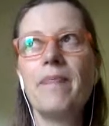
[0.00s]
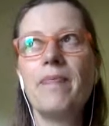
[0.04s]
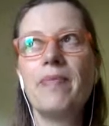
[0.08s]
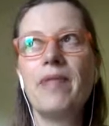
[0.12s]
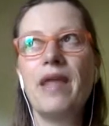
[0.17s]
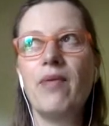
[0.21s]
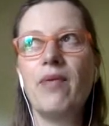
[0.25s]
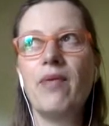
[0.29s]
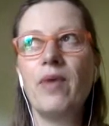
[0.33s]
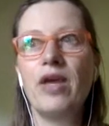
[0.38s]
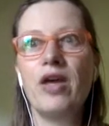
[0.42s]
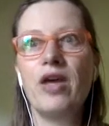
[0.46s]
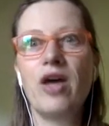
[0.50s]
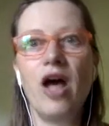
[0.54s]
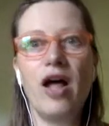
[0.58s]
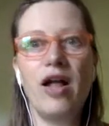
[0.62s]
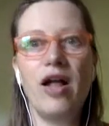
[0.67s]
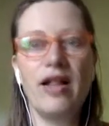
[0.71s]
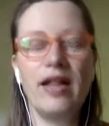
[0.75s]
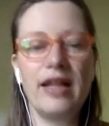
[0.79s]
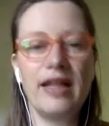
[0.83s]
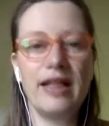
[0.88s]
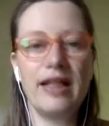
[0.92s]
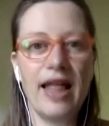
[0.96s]
we
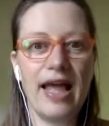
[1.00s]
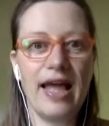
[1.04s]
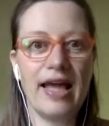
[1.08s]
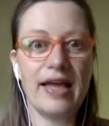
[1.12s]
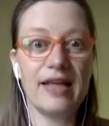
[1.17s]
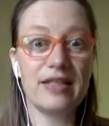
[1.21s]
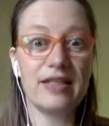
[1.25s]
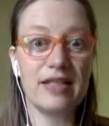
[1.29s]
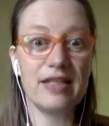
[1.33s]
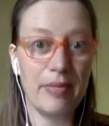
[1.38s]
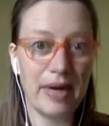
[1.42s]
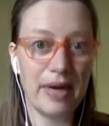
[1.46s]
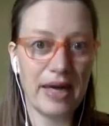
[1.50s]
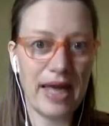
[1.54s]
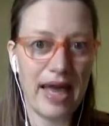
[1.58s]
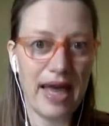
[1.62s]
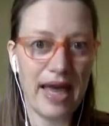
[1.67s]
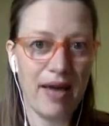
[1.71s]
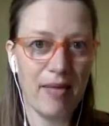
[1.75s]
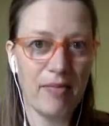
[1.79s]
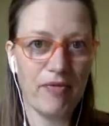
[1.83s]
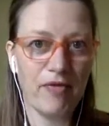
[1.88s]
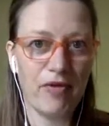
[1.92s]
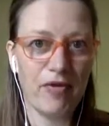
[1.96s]
call it like summer
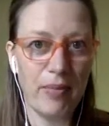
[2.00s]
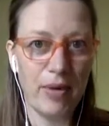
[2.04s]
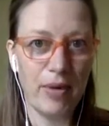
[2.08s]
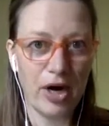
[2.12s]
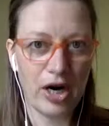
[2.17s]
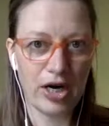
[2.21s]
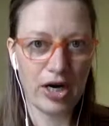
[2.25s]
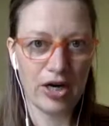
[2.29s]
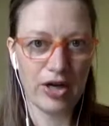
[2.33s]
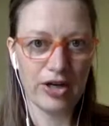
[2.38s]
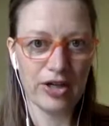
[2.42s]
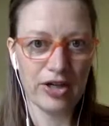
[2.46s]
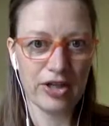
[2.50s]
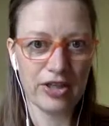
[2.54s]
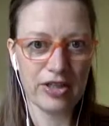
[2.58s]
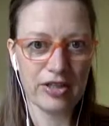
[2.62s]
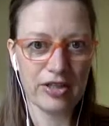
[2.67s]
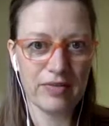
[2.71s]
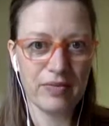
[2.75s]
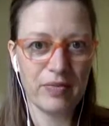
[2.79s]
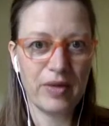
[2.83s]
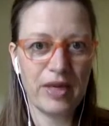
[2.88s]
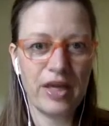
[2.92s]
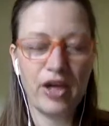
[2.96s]
camp for marketers.
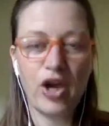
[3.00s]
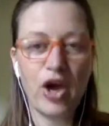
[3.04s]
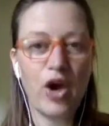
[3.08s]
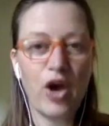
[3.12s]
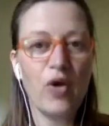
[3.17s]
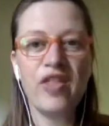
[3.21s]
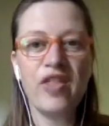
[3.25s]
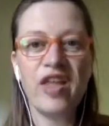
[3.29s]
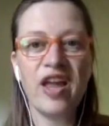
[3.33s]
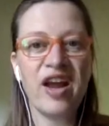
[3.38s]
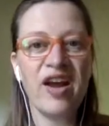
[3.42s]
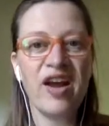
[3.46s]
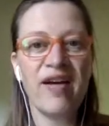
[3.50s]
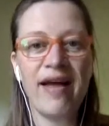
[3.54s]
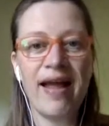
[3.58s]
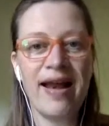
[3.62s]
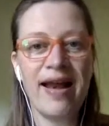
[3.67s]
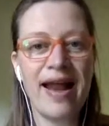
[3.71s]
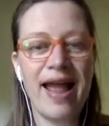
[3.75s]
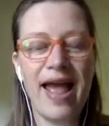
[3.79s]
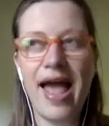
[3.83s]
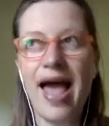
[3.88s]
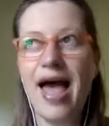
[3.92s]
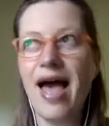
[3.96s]
We go there and